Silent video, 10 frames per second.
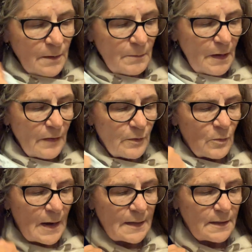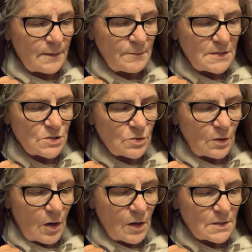"Mother, why didn't Mr.
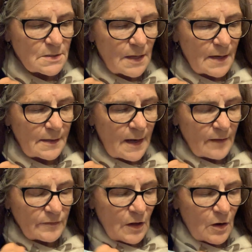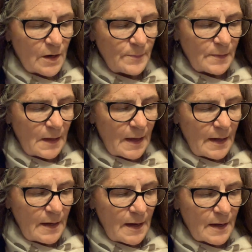Lawrence like to have Laurie
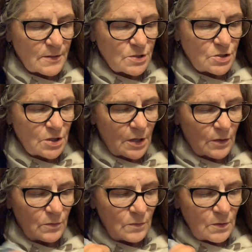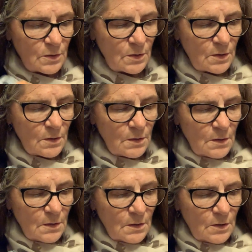play?" asked Joe,
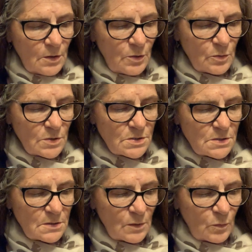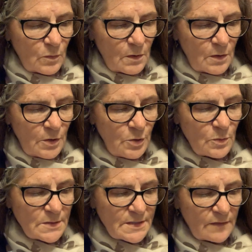who was
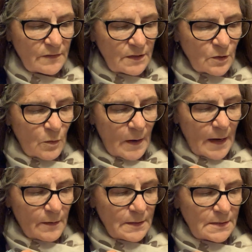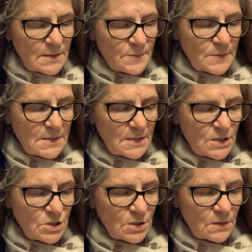of an inquiring
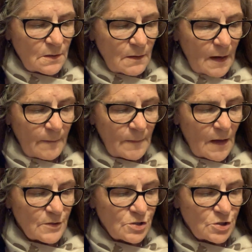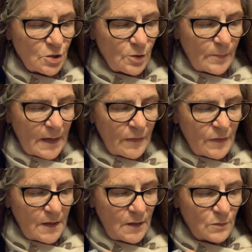disposition. "I'm not sure, but I
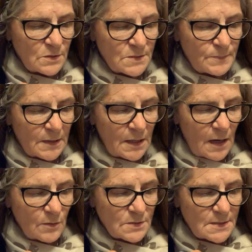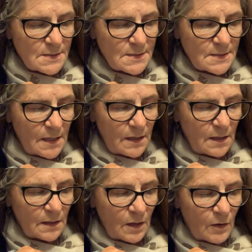think it was because his
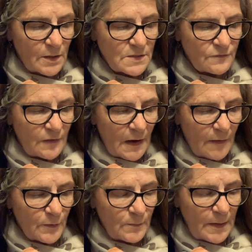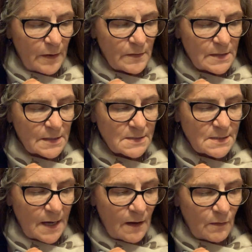son, Laurie's father, married an
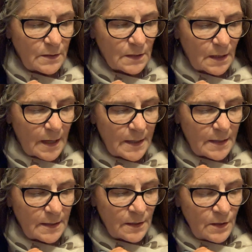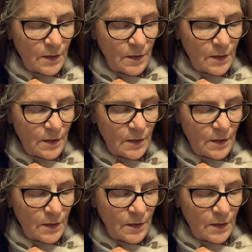Italian lady,